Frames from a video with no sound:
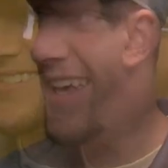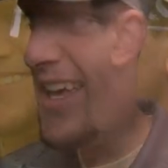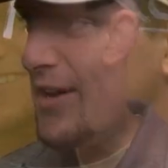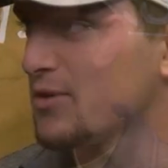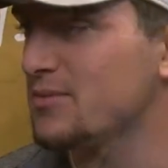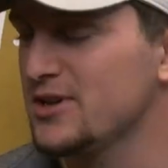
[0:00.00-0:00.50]

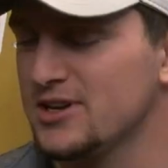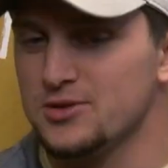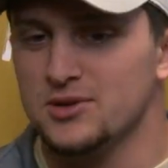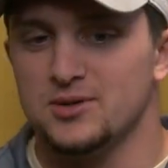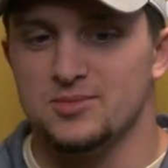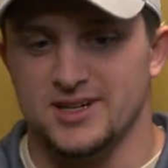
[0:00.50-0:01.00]
It would be
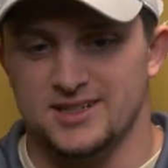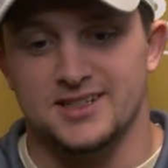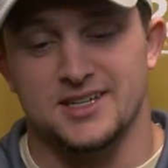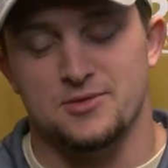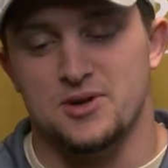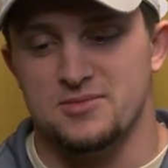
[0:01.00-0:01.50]
cool, but
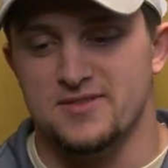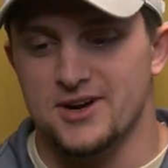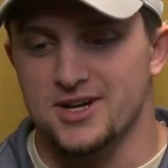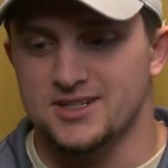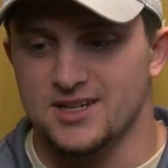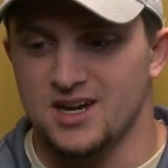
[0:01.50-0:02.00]
like, it would be
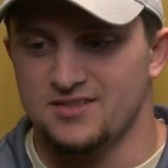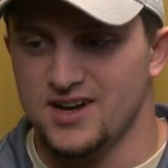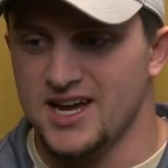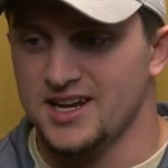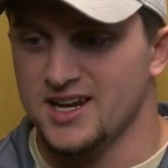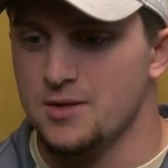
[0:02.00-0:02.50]
very tough.
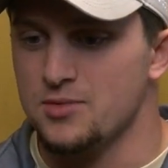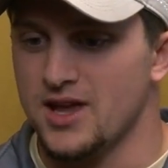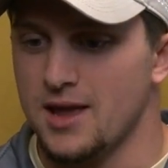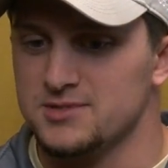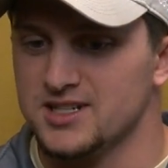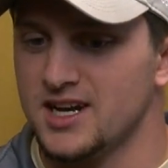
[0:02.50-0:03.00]
I had a couple
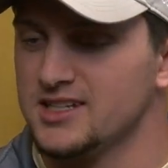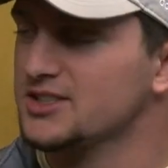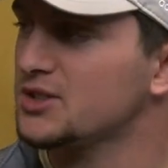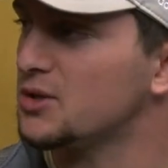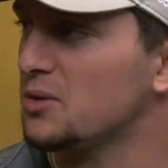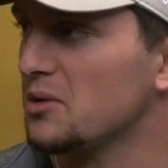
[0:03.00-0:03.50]
games in high
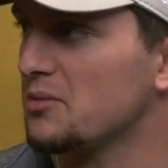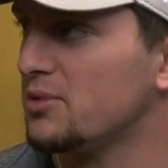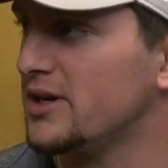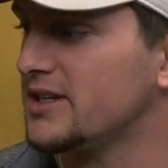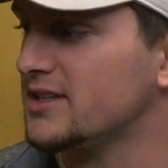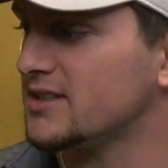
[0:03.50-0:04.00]
school where we
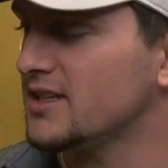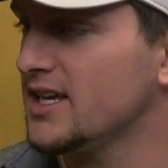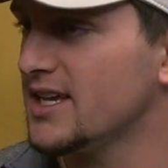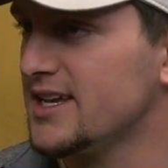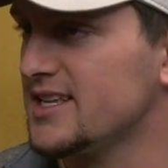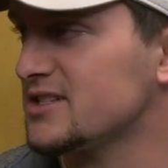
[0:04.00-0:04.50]
played
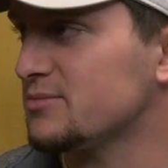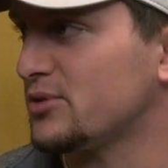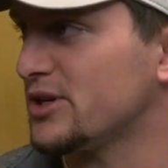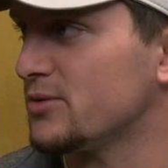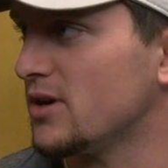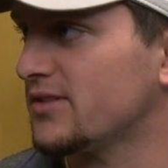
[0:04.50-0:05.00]
in some
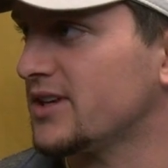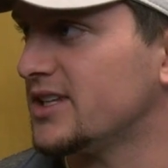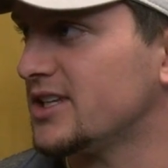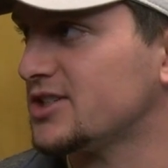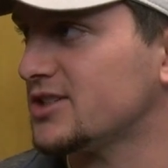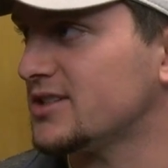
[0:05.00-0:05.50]
pretty rough
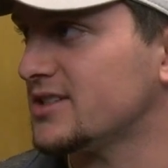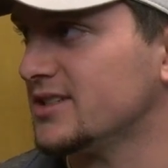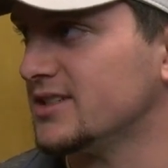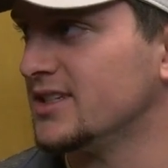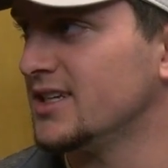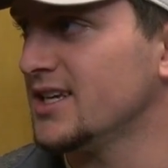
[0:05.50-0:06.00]
conditions,
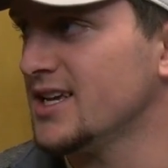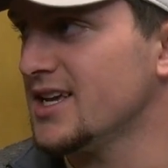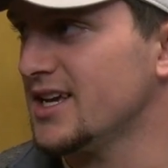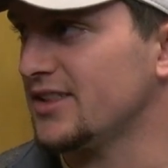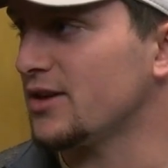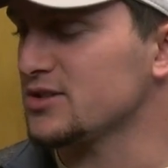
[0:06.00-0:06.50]
and
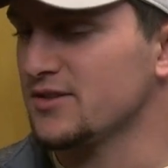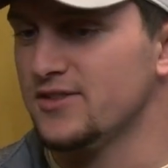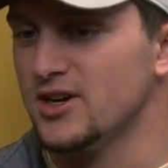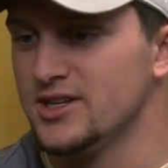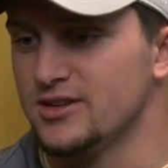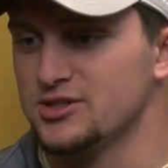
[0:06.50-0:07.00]
those are
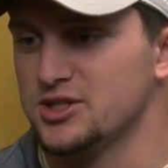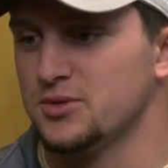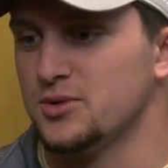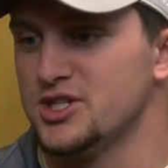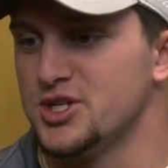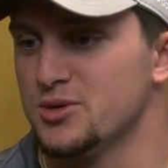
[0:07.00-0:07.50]
fun. Those are the
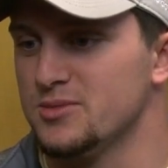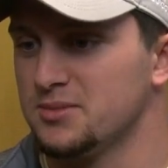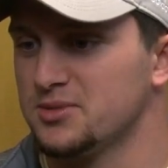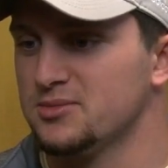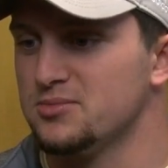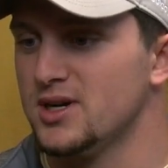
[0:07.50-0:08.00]
ones you
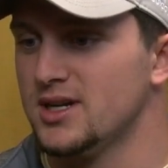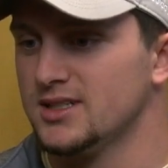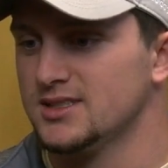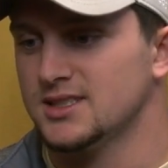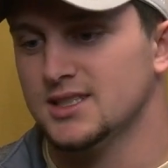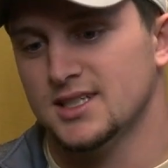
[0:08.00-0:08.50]
remember,
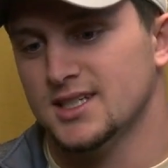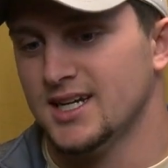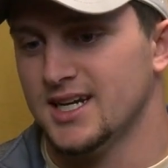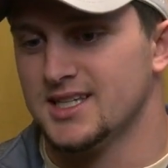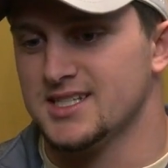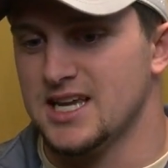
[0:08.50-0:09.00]
but
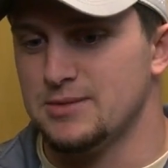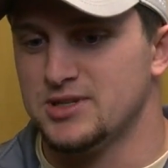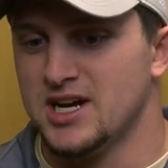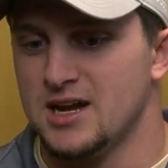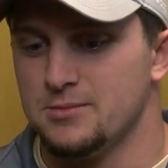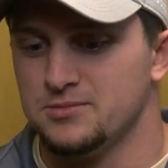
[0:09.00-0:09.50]
at the same
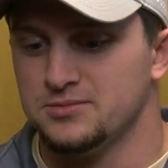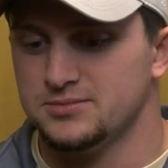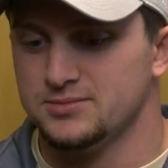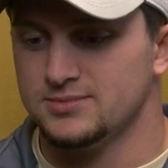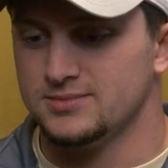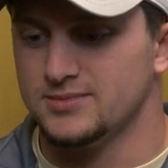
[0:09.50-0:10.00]
time,
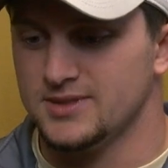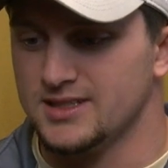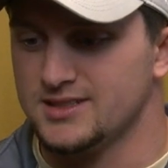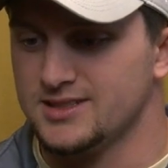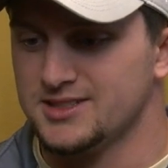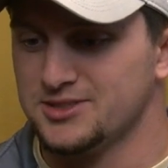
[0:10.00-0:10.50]

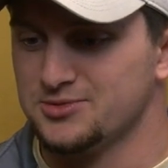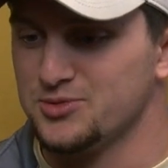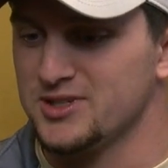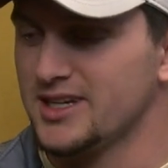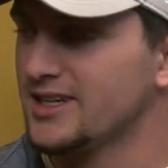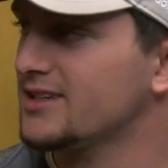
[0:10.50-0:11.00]

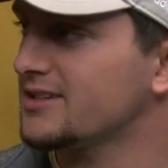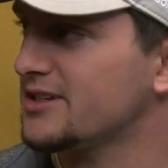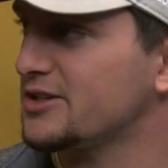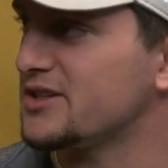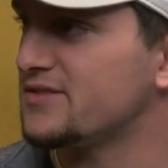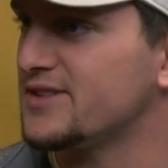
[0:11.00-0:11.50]
we like
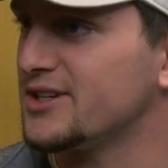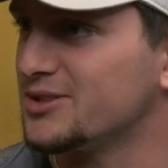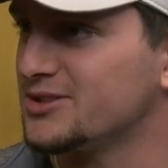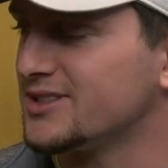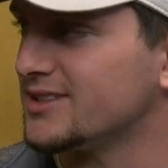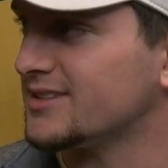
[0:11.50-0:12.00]
clean
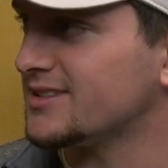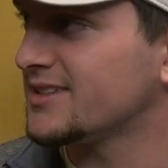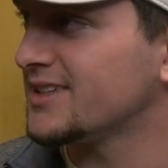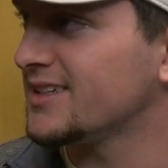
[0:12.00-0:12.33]
fields and